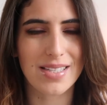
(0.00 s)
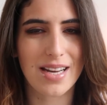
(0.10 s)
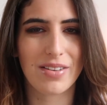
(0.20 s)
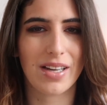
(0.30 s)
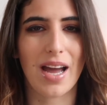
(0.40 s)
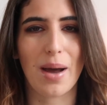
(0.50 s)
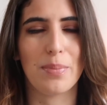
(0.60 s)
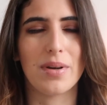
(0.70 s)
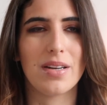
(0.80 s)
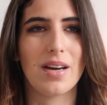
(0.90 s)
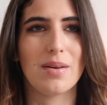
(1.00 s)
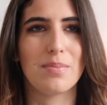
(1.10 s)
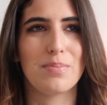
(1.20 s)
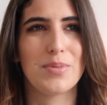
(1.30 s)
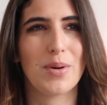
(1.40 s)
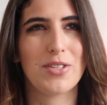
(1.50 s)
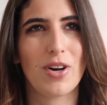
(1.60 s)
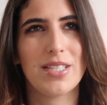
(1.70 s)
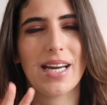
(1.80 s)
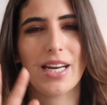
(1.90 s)
It's never gonna happen. Um, so I
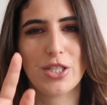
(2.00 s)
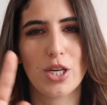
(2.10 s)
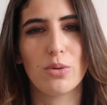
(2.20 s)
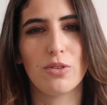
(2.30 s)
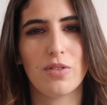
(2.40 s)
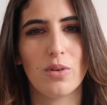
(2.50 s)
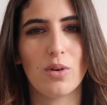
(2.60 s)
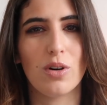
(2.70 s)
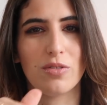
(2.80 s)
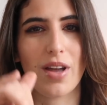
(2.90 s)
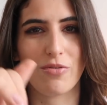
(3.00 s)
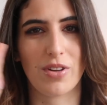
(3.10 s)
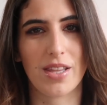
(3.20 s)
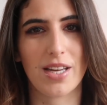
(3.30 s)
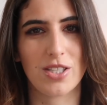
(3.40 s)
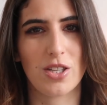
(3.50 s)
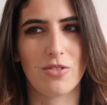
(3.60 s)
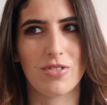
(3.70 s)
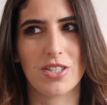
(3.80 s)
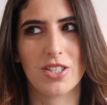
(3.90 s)
tried to get like two or four of everything, so
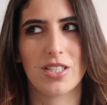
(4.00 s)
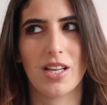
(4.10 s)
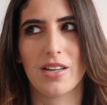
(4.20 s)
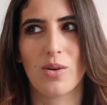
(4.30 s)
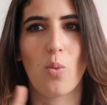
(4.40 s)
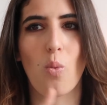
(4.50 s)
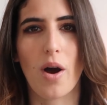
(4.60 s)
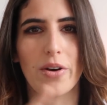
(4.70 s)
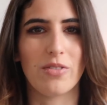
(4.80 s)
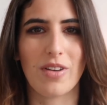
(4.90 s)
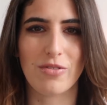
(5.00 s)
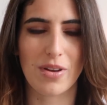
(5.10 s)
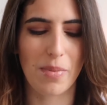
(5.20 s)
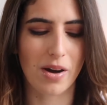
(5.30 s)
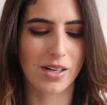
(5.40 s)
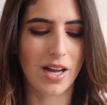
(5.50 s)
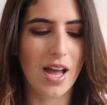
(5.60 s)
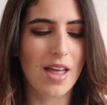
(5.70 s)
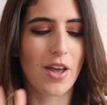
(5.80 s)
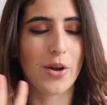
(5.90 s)
there isn't just like one of every mug.
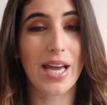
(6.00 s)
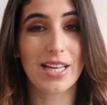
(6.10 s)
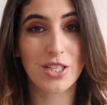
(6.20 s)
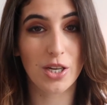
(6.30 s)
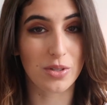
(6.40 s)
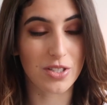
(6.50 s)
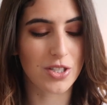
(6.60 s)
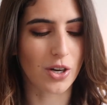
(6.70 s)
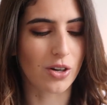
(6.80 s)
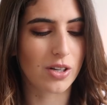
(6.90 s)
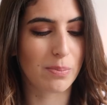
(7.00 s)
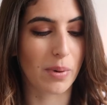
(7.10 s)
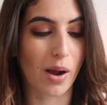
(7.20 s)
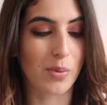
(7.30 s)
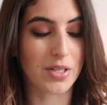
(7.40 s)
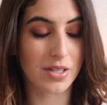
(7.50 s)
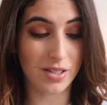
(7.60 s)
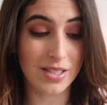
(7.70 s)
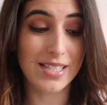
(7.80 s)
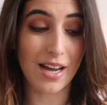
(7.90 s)
They only had two in stock, but I would
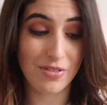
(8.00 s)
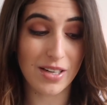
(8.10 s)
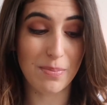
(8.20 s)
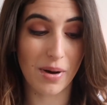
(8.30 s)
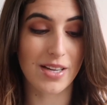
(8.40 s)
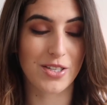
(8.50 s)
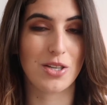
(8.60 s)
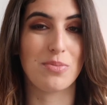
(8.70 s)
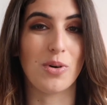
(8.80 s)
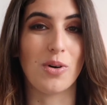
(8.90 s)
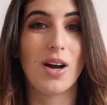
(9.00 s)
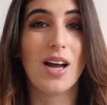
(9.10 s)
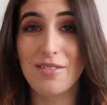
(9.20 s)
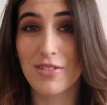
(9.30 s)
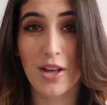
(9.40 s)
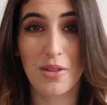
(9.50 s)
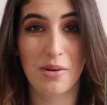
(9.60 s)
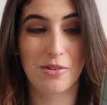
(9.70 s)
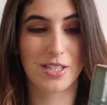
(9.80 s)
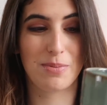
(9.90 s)
definitely buy two more, even though
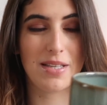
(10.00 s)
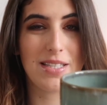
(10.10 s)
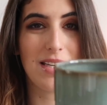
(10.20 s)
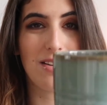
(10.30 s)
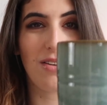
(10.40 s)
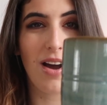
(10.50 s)
they were expensive.